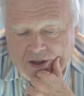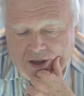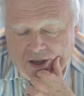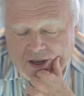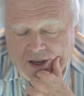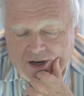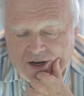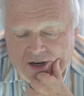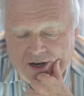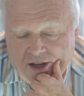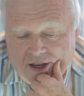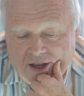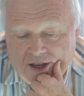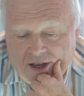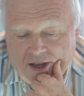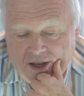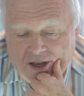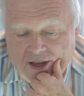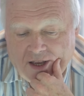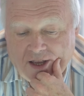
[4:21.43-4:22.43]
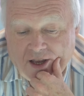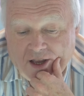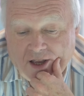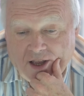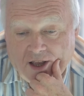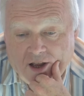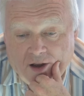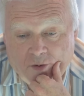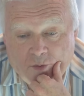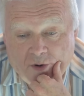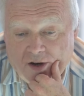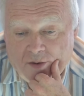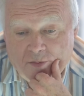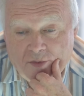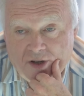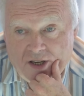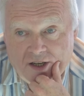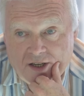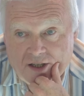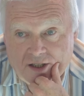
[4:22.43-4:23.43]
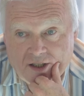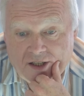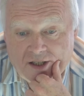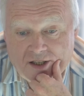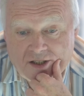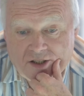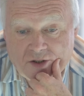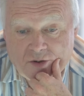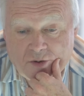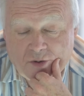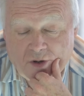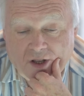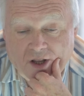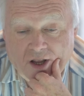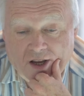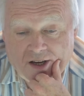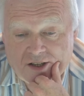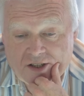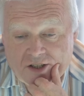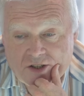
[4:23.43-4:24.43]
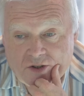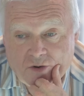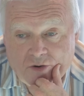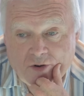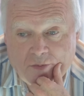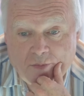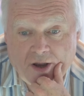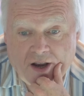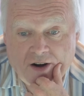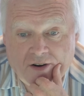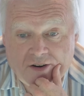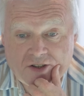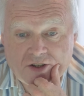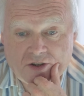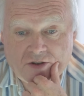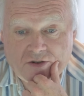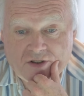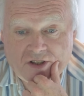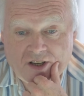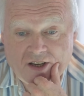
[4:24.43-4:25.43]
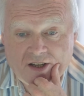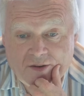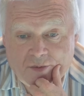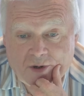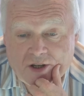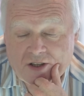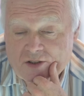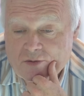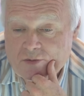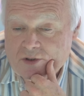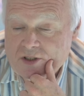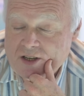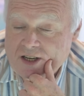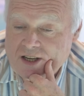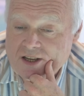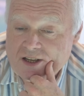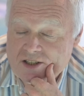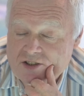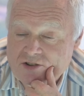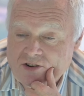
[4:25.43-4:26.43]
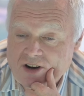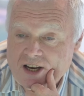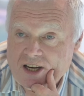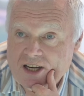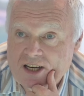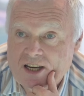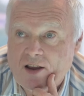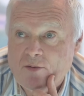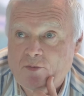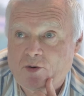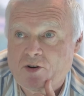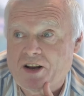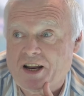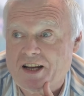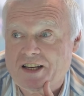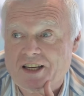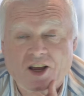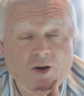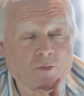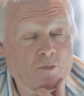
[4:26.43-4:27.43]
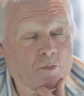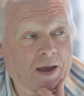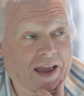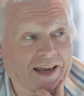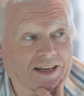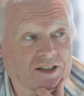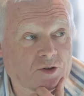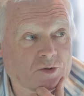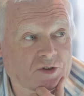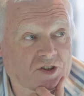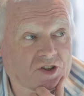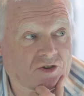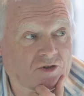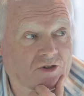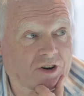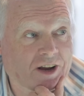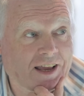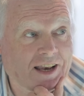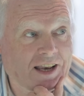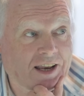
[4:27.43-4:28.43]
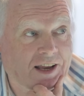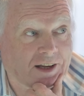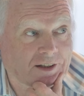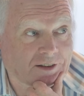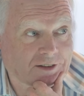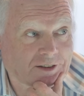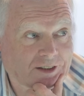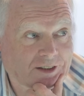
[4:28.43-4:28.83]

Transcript: And I went immediately to a Leica store in Paris who said that because it was an Australian camera, it had to go back to Australia.